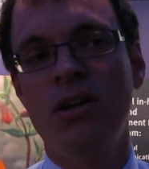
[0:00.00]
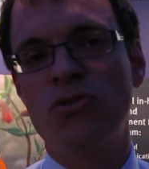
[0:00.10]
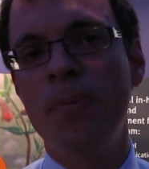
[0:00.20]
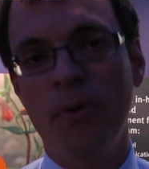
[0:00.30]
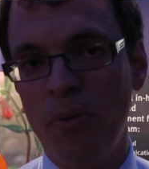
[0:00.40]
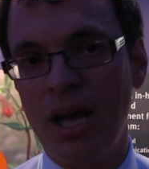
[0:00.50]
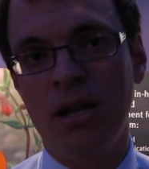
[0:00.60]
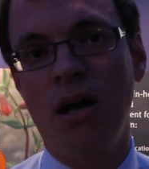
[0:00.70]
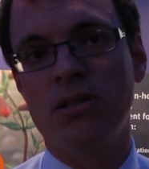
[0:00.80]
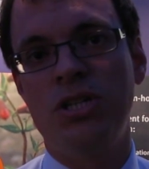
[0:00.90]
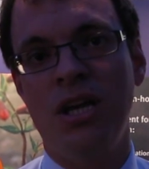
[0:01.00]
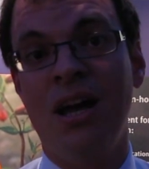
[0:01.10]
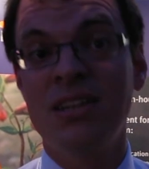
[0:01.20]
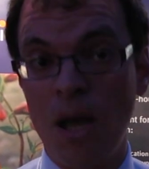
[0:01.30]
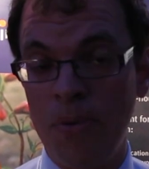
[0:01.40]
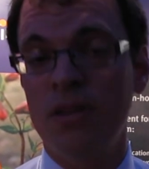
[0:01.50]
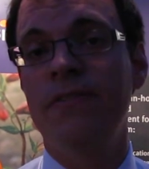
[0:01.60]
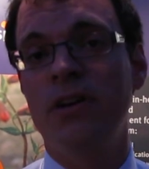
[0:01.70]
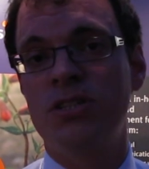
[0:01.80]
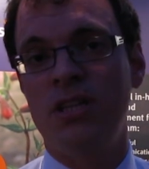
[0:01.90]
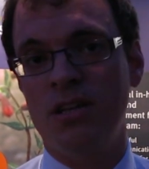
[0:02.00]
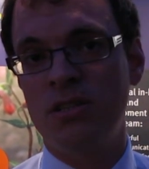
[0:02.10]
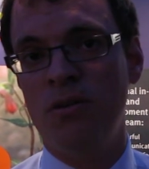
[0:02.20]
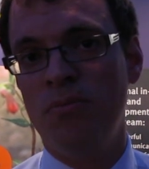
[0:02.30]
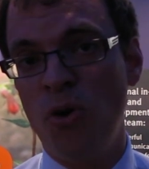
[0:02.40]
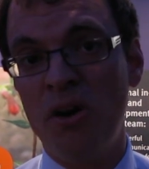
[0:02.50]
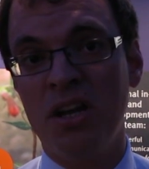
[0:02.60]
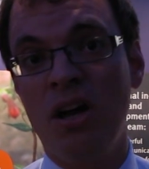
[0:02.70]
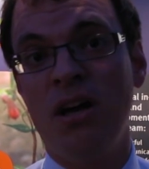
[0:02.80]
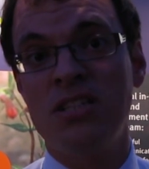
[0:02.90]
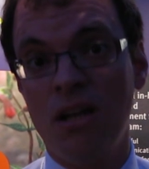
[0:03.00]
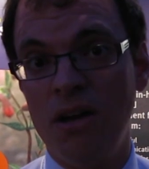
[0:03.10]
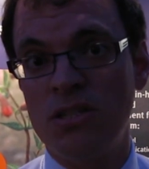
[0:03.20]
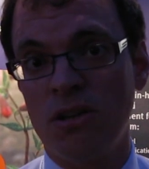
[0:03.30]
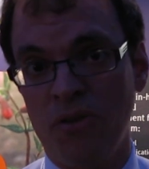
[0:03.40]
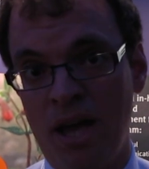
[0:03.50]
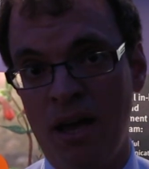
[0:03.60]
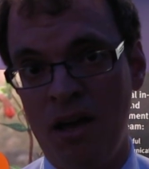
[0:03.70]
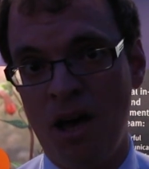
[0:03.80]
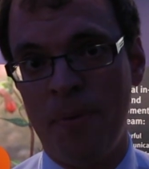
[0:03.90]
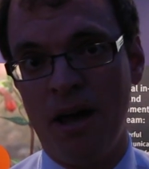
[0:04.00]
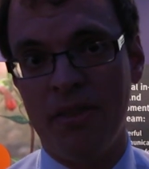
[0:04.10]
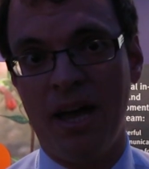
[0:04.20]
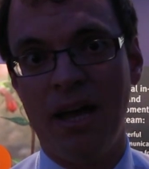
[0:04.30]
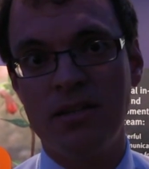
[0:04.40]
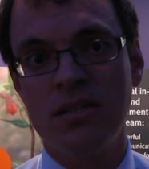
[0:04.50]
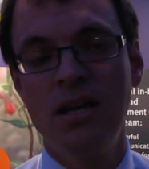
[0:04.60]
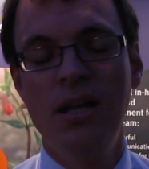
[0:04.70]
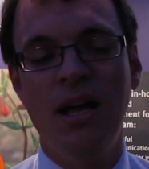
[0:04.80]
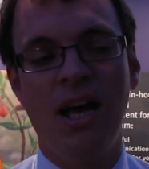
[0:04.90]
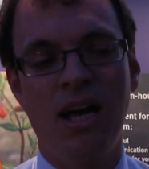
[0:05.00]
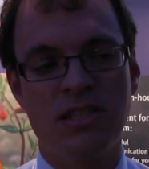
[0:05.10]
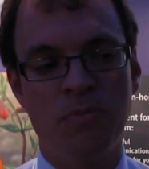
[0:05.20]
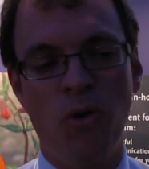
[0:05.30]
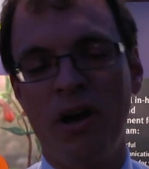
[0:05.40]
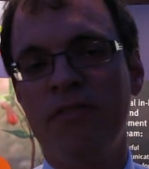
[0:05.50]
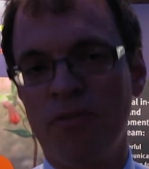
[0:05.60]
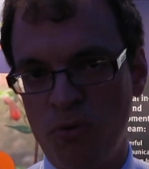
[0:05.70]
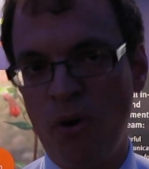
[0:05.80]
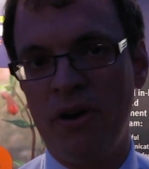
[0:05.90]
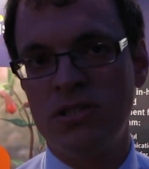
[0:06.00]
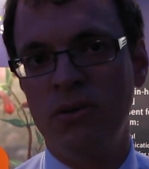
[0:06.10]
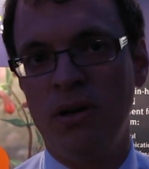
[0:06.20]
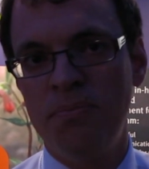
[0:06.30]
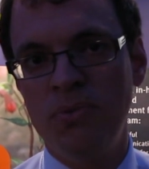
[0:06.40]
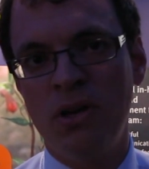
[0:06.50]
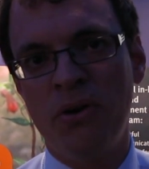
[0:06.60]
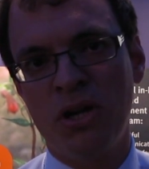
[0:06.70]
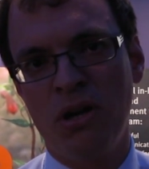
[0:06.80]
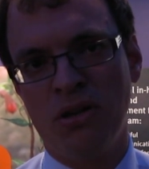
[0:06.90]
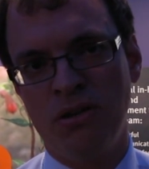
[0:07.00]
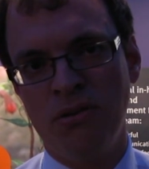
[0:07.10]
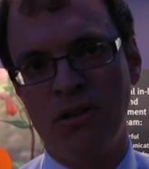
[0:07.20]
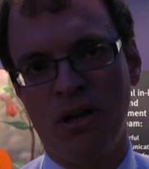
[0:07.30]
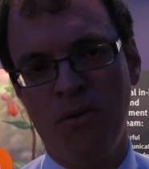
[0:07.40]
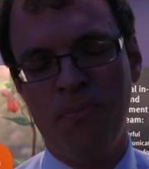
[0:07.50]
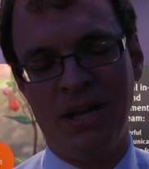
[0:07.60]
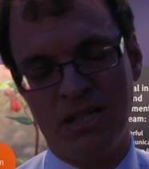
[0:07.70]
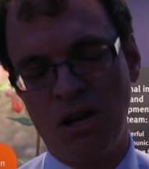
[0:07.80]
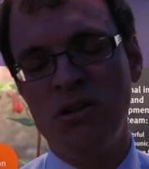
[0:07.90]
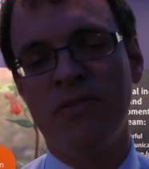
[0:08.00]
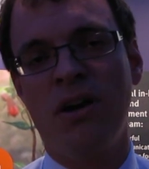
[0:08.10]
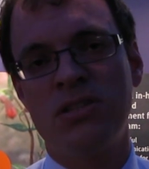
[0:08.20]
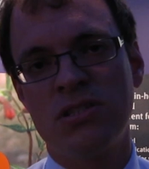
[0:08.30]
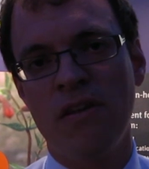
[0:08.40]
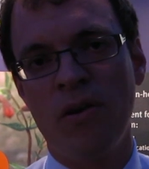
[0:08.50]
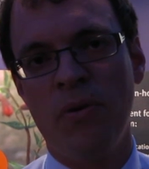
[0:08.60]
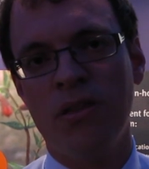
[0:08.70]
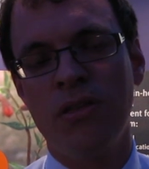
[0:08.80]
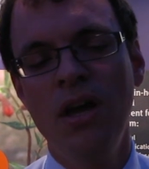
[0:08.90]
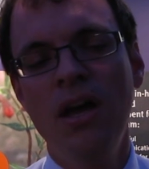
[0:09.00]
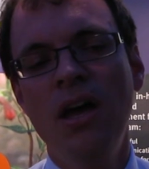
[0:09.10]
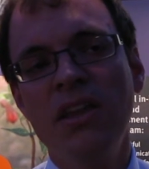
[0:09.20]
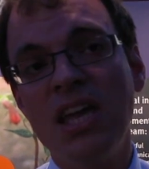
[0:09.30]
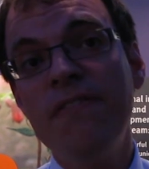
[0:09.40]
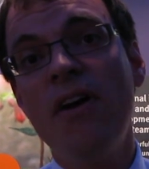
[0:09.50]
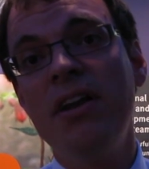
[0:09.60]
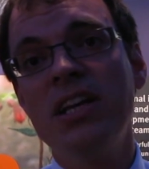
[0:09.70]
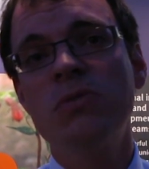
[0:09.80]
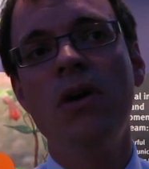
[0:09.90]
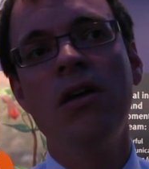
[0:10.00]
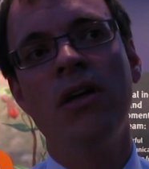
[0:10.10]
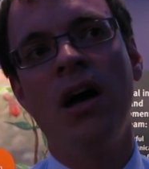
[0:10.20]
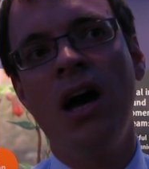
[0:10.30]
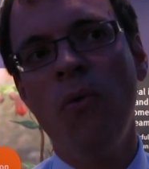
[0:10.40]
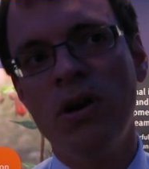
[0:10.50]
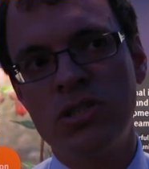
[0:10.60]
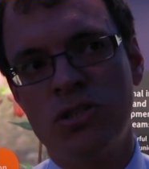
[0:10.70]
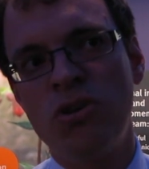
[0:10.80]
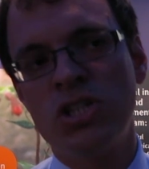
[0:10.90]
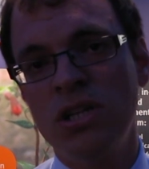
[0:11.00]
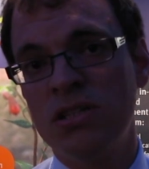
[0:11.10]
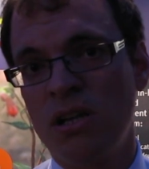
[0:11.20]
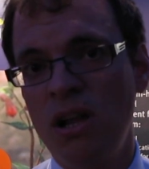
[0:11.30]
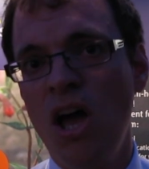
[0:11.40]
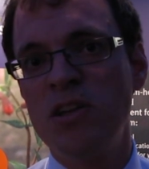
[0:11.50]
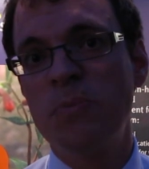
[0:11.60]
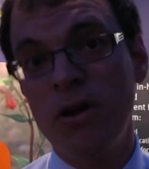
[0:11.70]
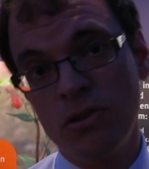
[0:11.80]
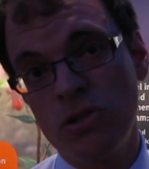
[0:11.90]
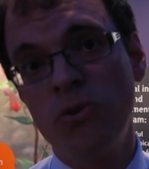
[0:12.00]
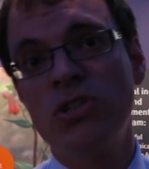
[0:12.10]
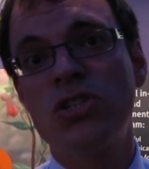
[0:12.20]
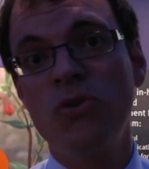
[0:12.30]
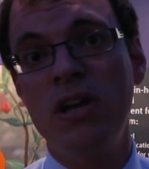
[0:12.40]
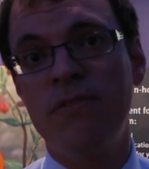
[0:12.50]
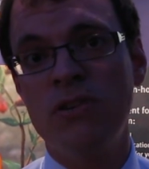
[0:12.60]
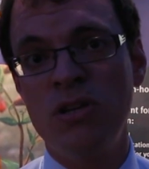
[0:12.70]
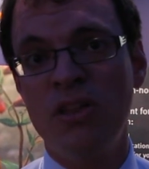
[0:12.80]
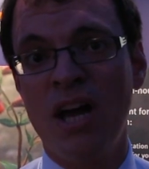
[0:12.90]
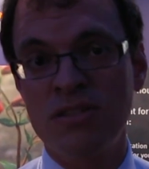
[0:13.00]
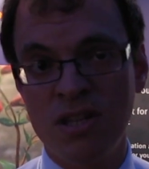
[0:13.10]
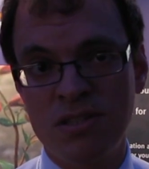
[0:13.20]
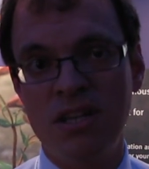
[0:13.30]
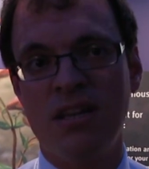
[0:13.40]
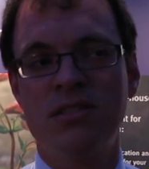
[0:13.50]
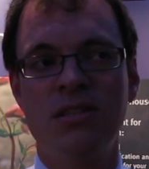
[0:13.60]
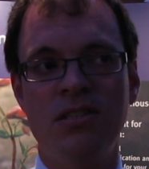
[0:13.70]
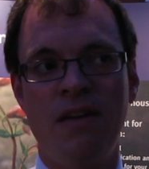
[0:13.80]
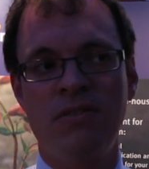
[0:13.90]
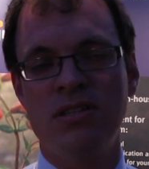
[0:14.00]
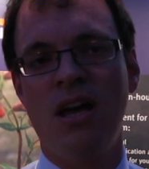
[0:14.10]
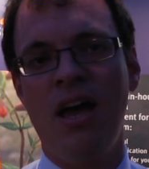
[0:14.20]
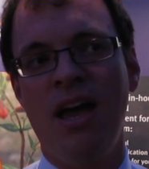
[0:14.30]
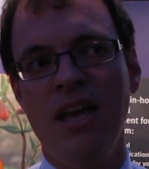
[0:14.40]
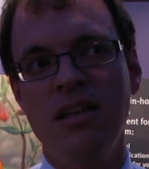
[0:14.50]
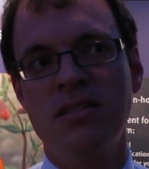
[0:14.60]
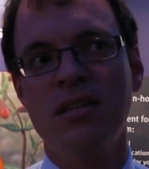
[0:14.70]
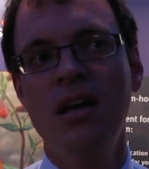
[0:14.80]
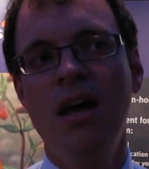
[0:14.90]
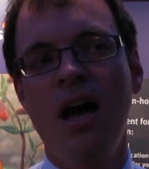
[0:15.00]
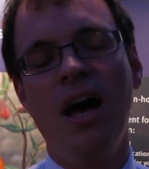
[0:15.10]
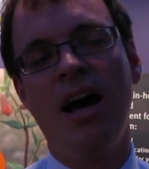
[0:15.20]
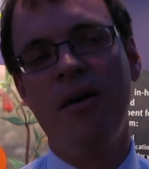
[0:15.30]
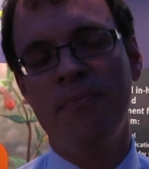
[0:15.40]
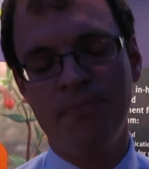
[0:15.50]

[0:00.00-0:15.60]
triple we had last year and double the first year. So Morag and I are delighted on that uh, about that. Uh, it's Morag from Quarius who I who I co basically co-devised the survey with. Key findings cases were that uh, whilst attrition has climbed both in and Street from 2006 to 7 to 8, um,